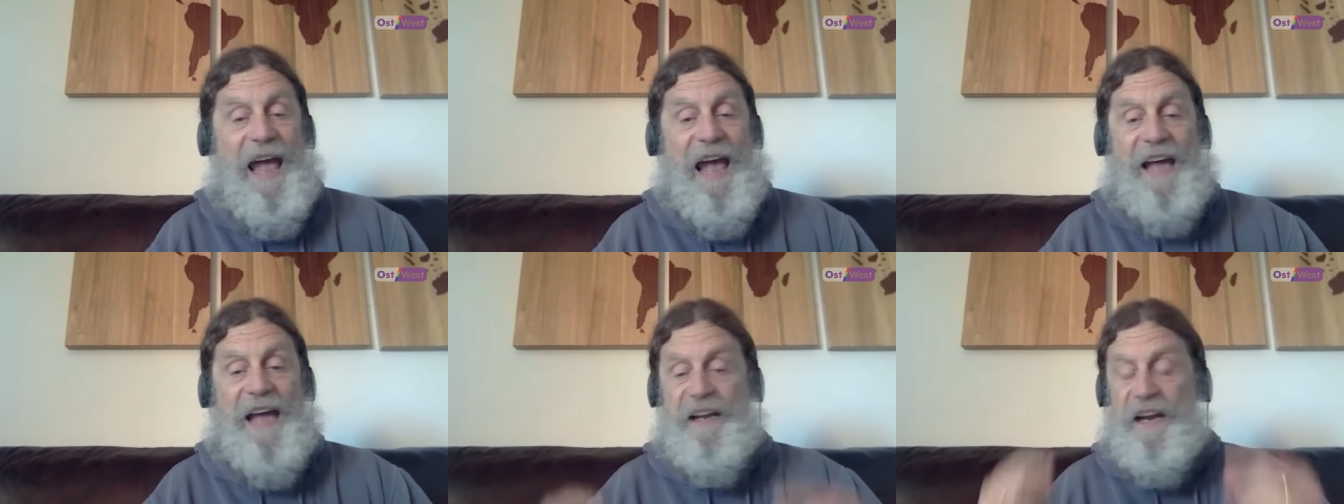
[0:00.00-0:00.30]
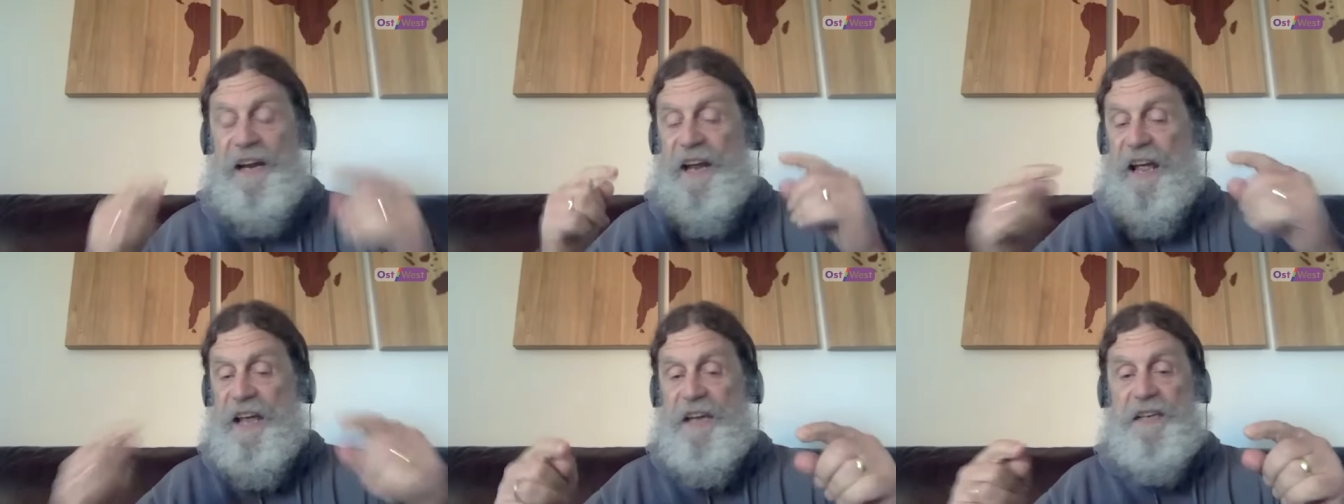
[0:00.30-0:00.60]
And
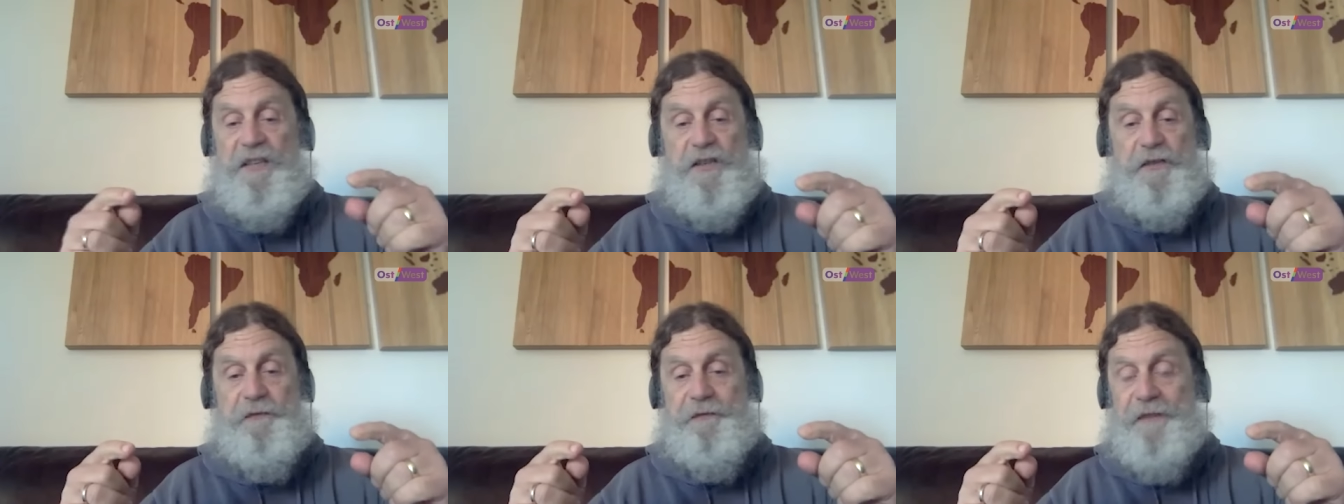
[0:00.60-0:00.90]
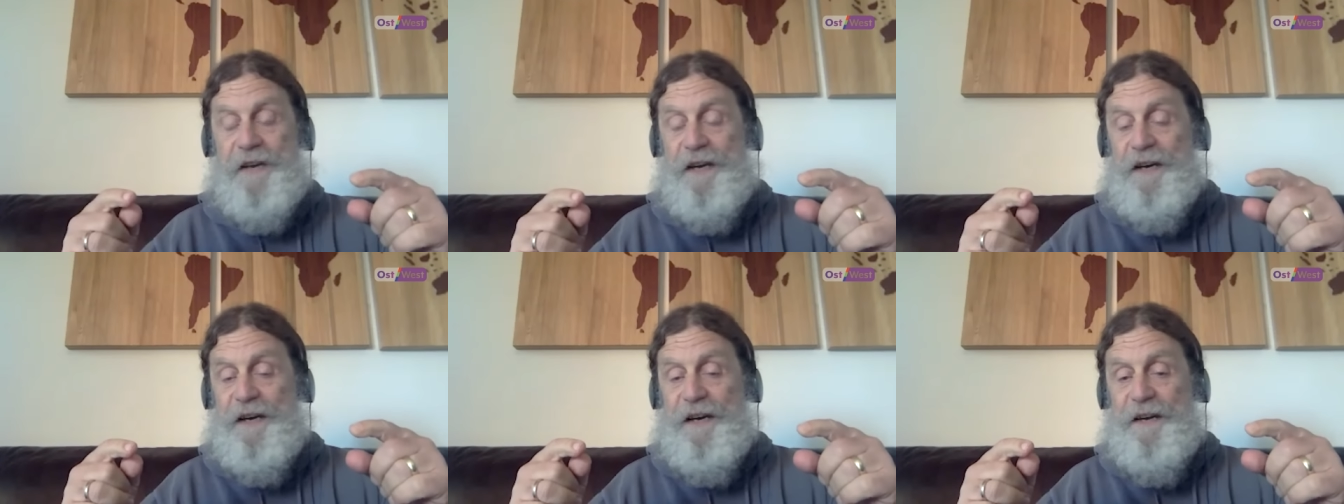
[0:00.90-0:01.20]
at age
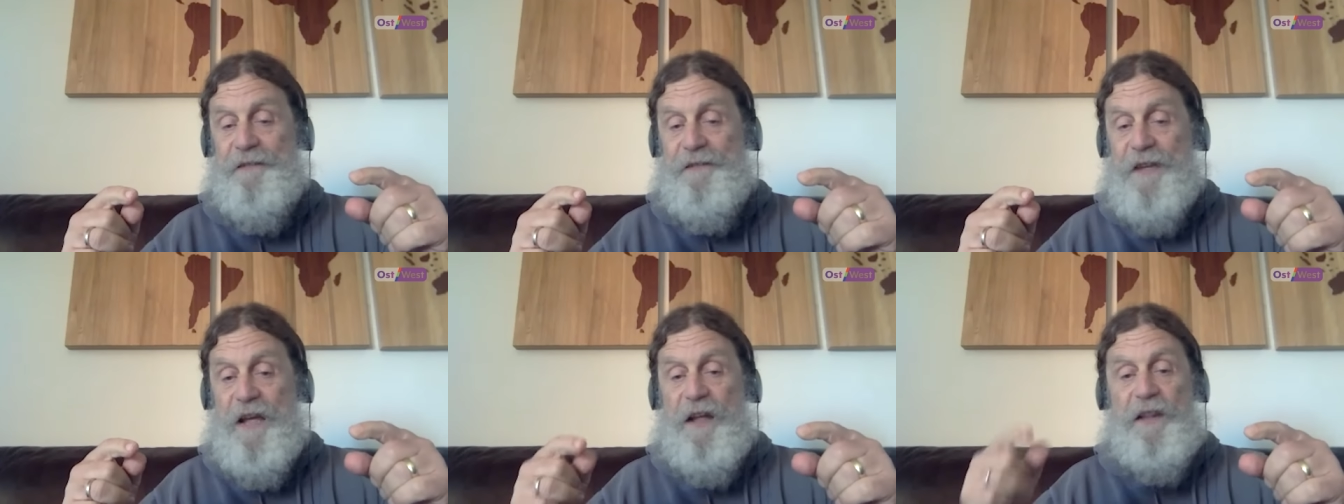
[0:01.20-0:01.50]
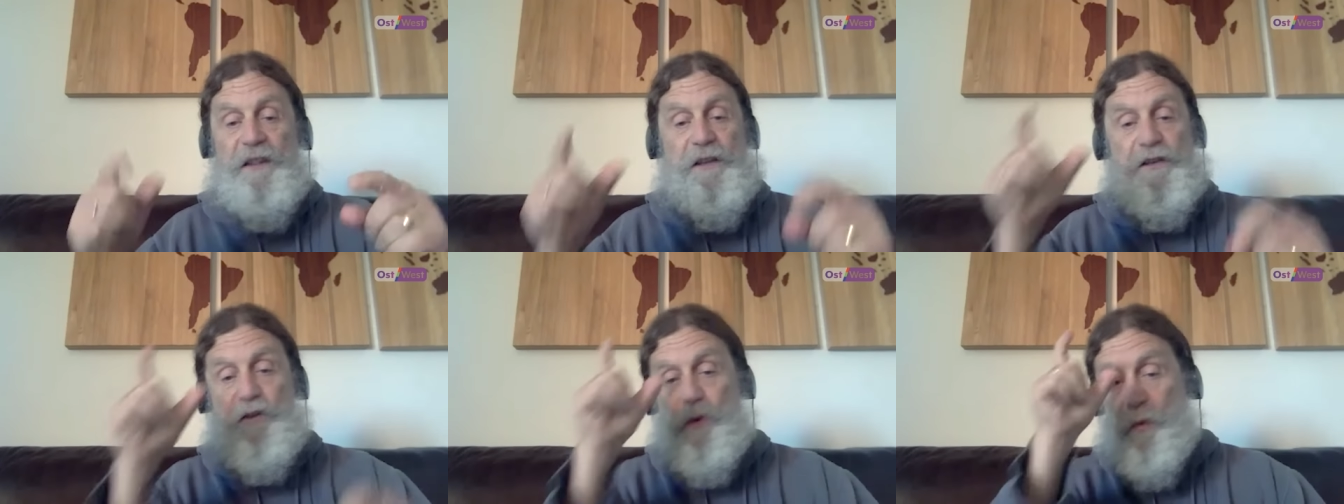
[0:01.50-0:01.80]
five,
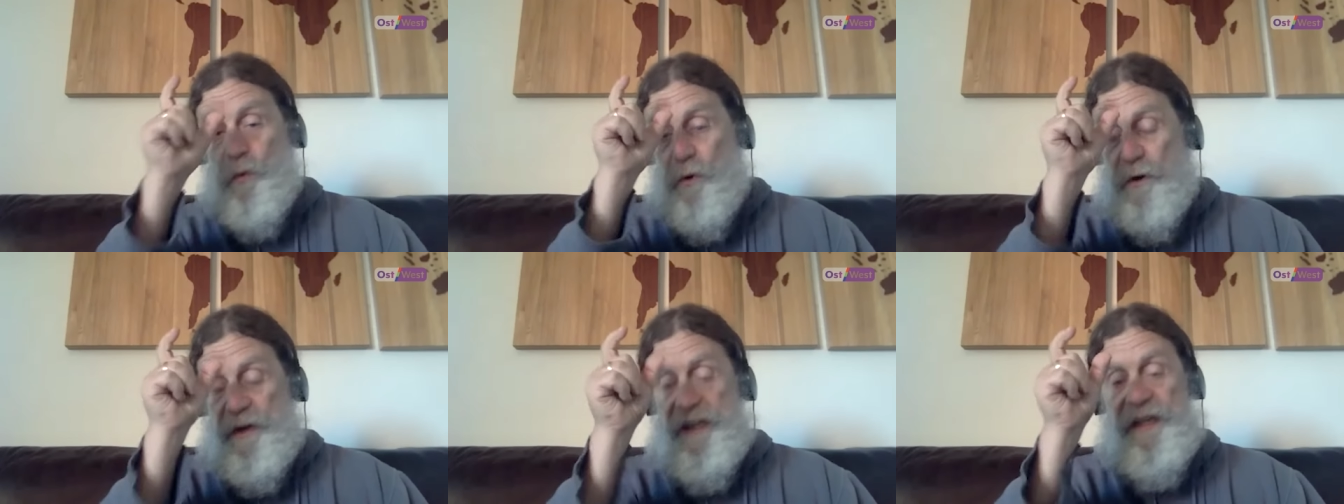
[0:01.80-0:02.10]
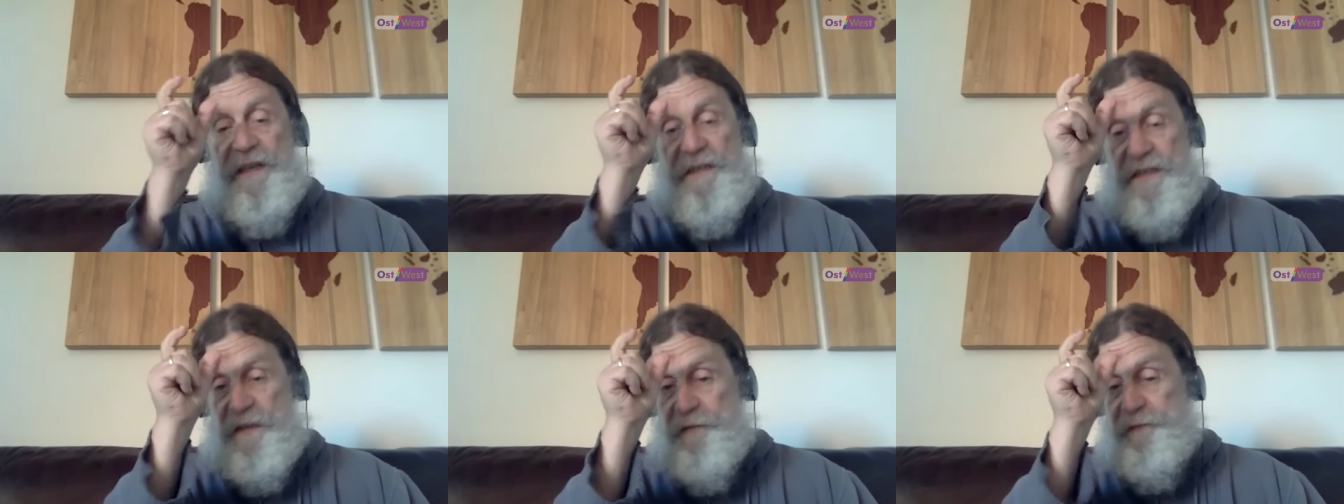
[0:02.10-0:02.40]
there's already
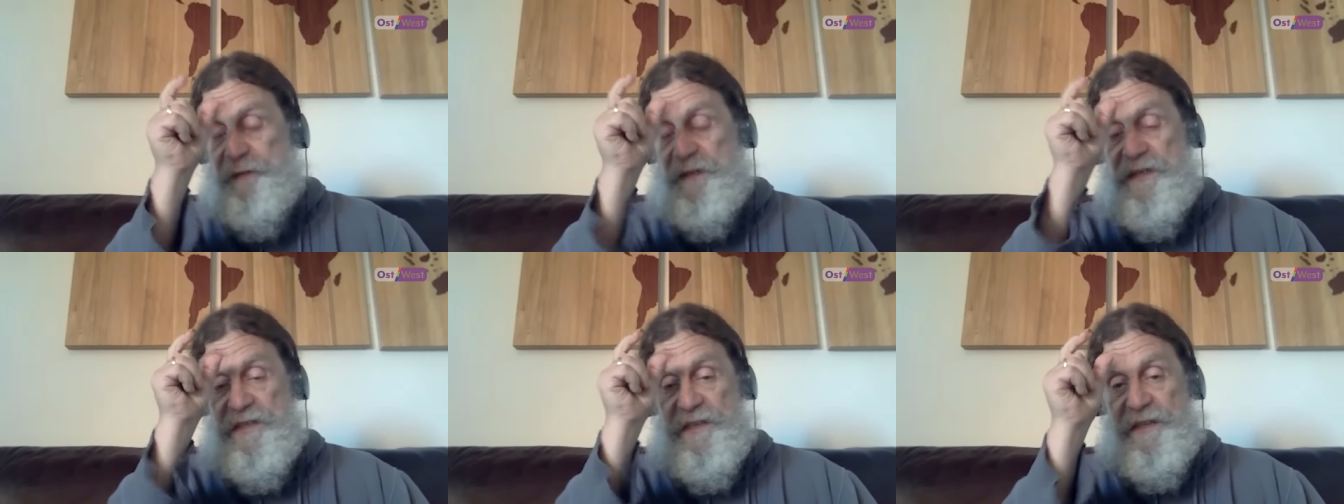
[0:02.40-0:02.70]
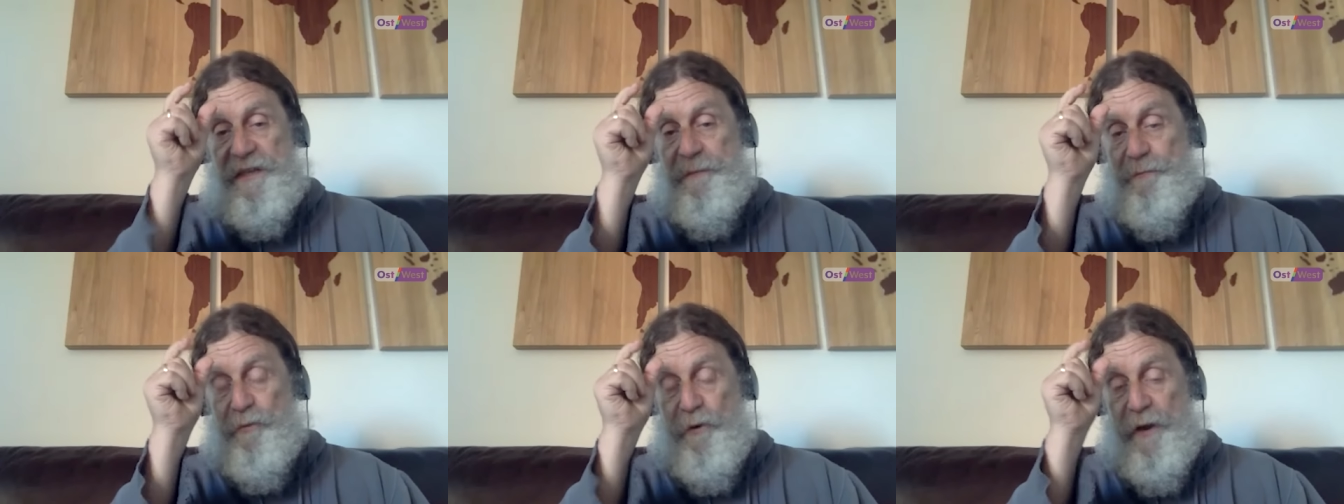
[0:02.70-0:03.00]
a difference in
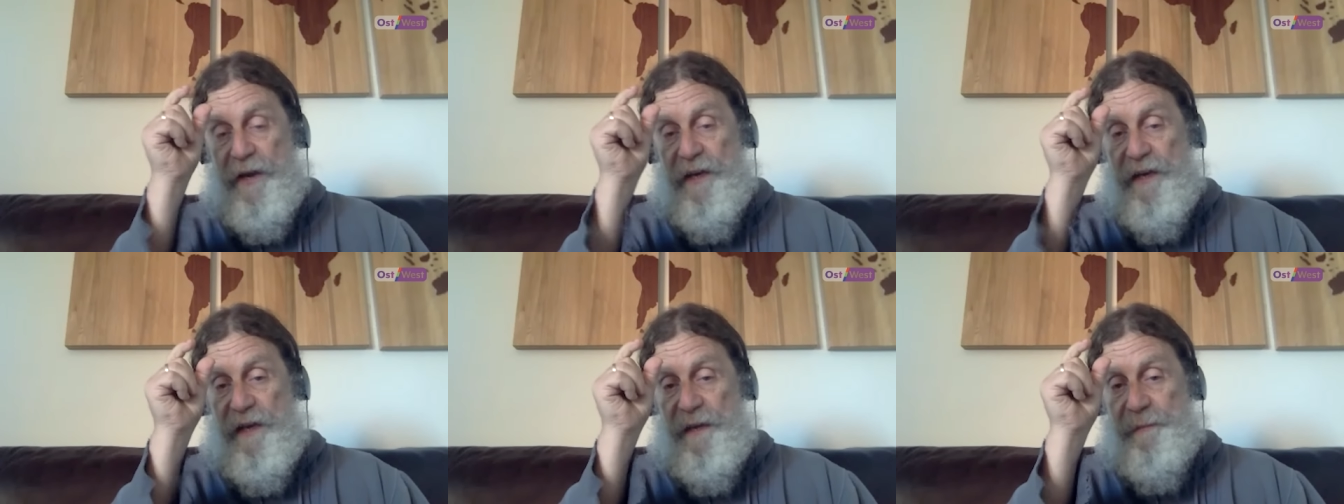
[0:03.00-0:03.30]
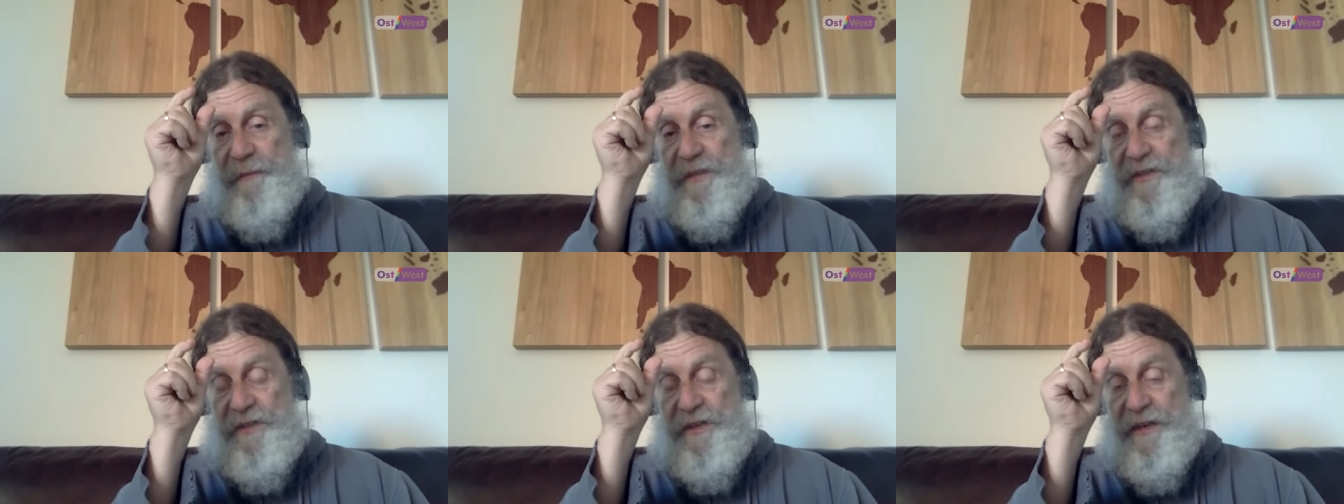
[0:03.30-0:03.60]
the brain
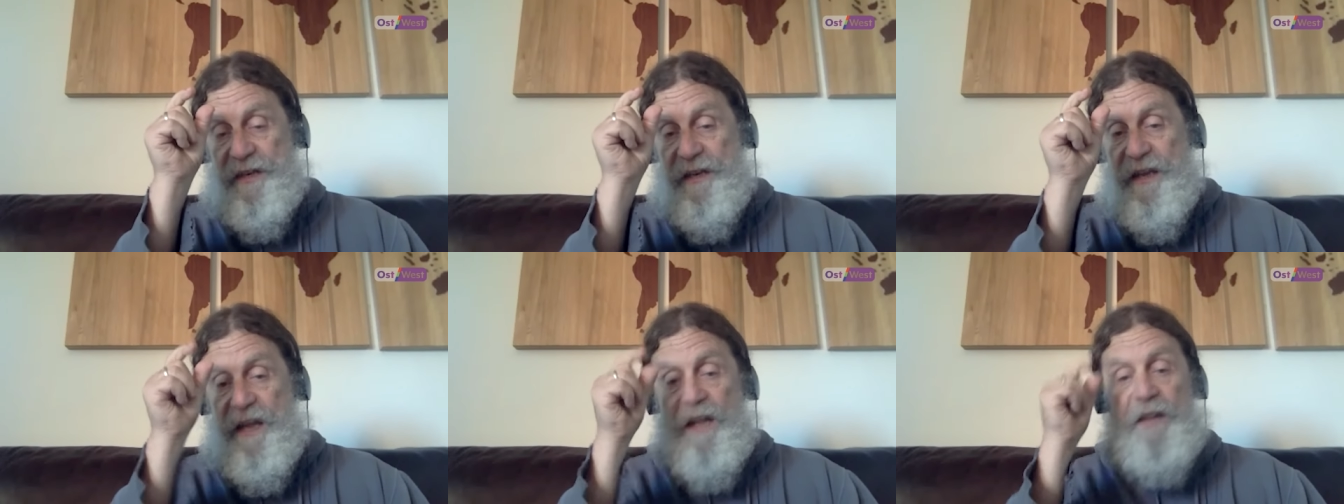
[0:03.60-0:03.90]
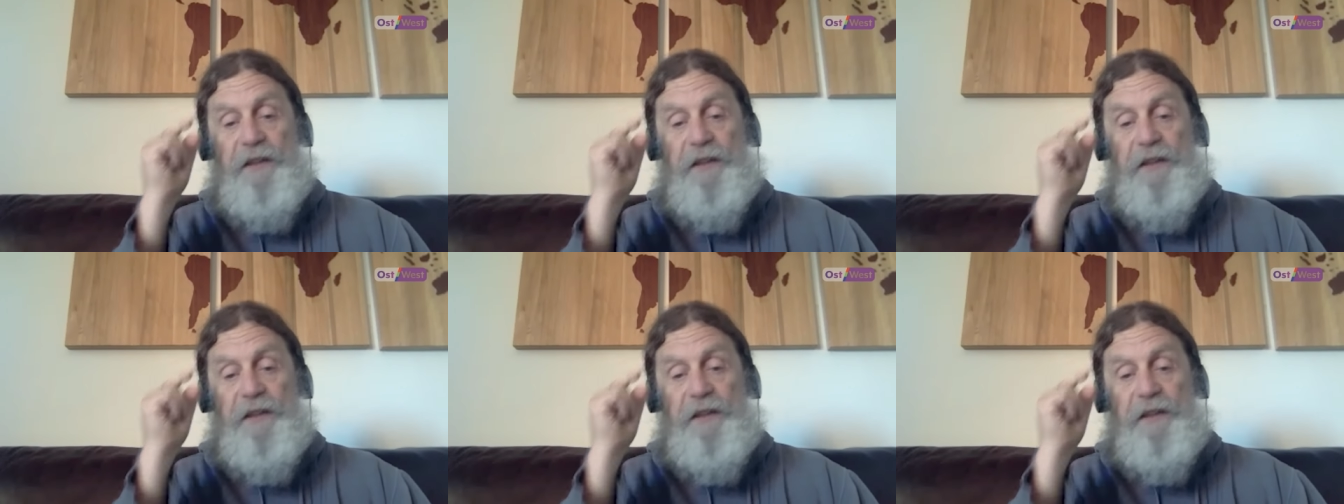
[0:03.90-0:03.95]
imaging,